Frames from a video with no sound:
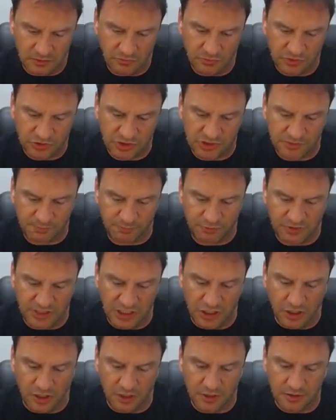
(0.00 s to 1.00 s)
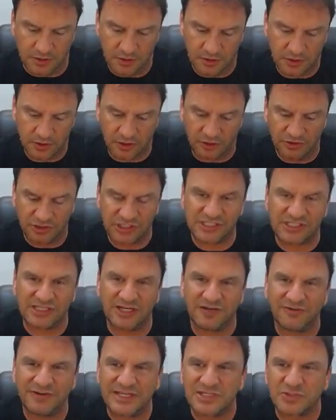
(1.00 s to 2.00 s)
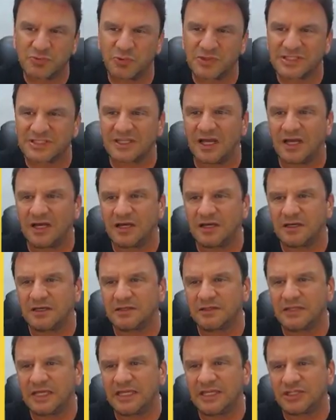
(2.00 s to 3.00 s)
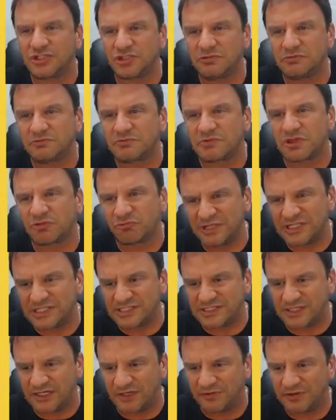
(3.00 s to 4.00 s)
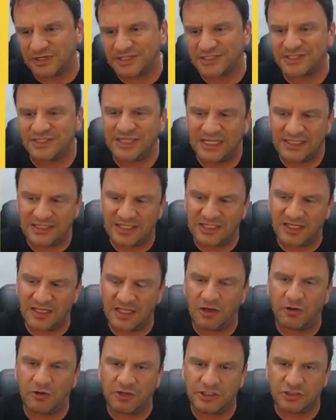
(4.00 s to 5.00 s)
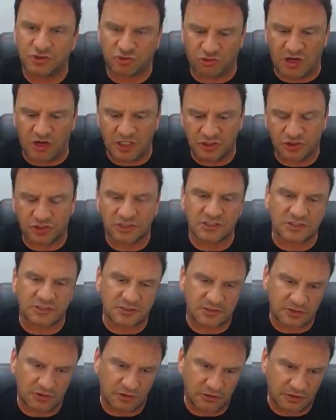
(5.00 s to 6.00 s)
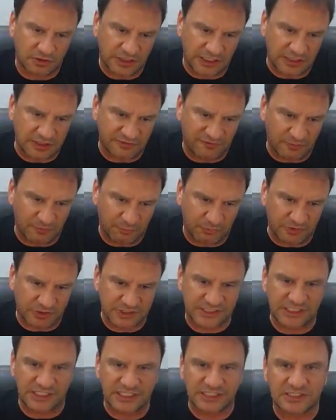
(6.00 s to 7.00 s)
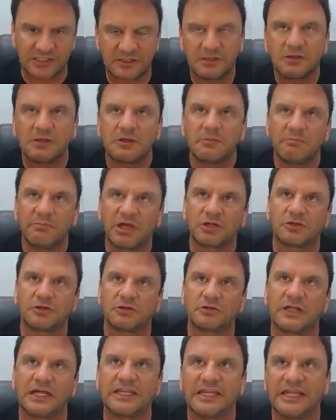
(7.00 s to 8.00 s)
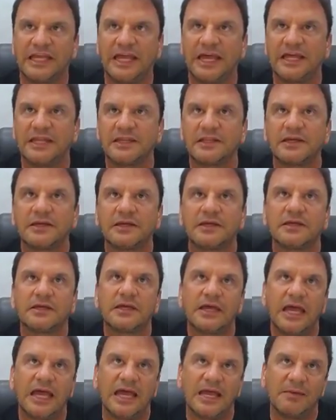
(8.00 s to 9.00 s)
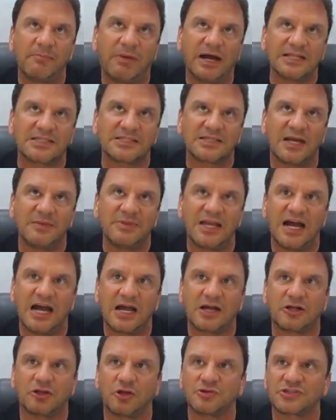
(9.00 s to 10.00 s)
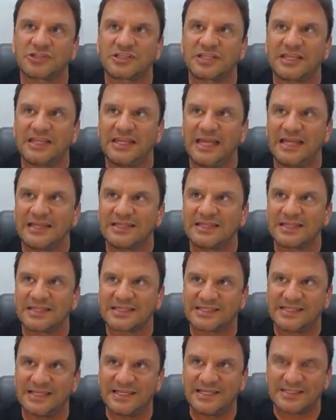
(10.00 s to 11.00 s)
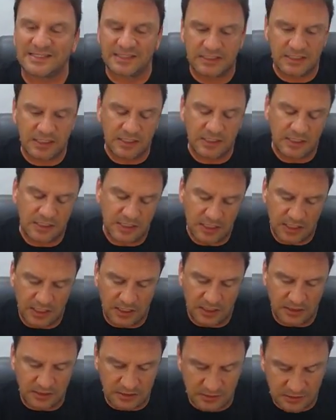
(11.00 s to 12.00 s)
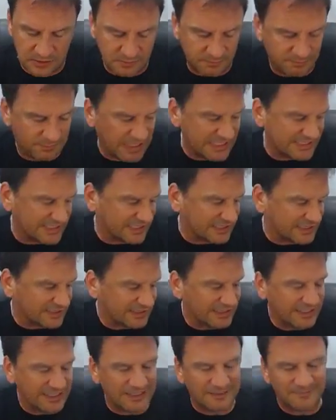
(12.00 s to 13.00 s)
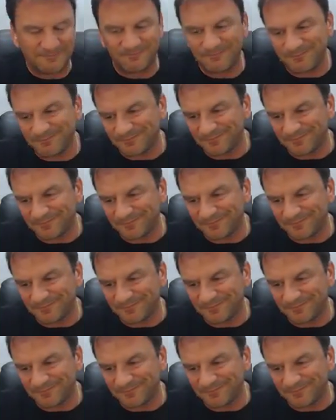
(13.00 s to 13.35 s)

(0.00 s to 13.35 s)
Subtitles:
Which is pretty good. Third series was, they issued 3 series, and they did it in tranches, early in the football season, middle, and the end. And by the time you got close to the end of the season, basically,